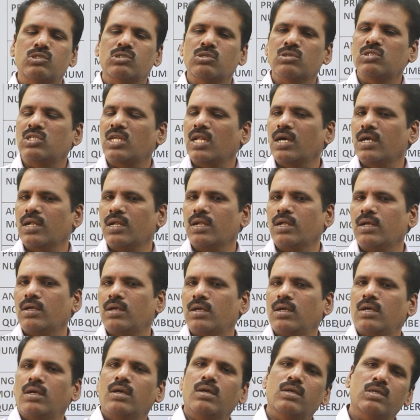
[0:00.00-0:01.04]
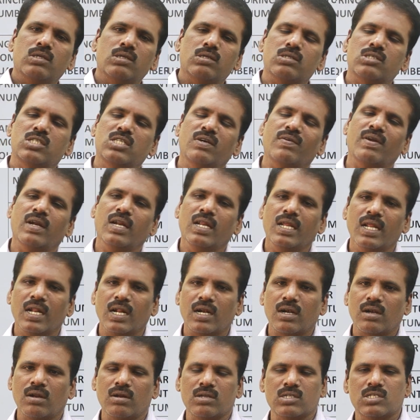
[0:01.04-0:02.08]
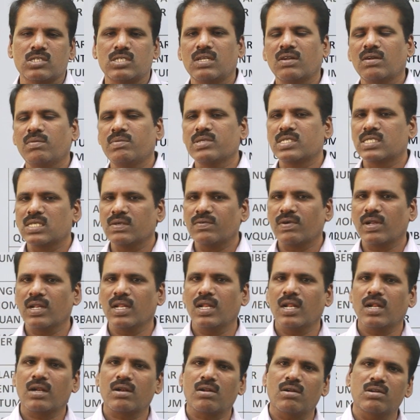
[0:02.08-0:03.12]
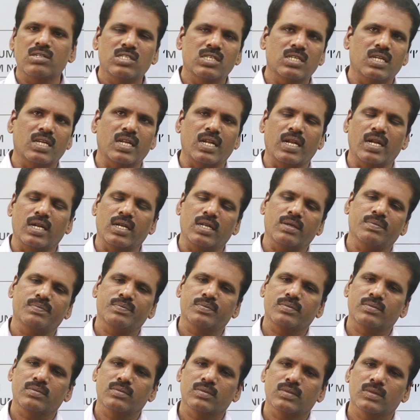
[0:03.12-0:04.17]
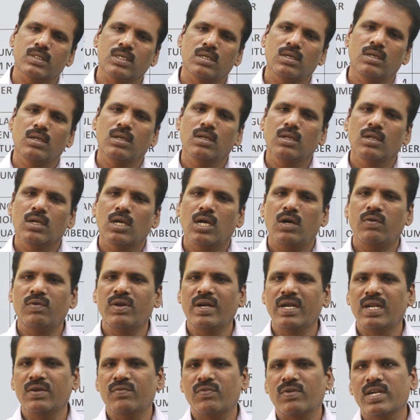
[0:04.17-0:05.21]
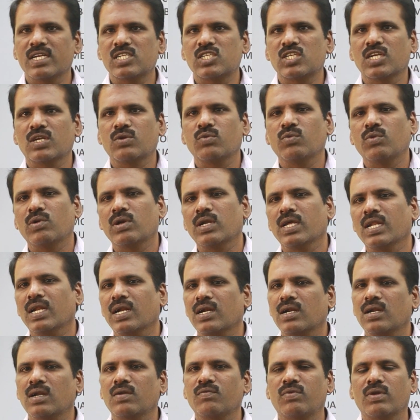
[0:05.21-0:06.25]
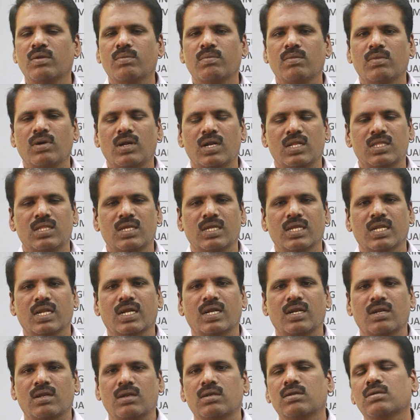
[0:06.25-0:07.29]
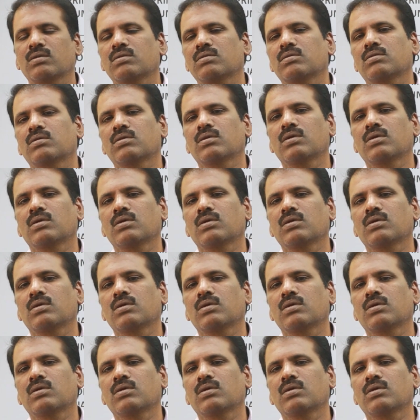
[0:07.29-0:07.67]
So there are several electrons. There will be several electrons in an atom. How will you differentiate one electron from another electron?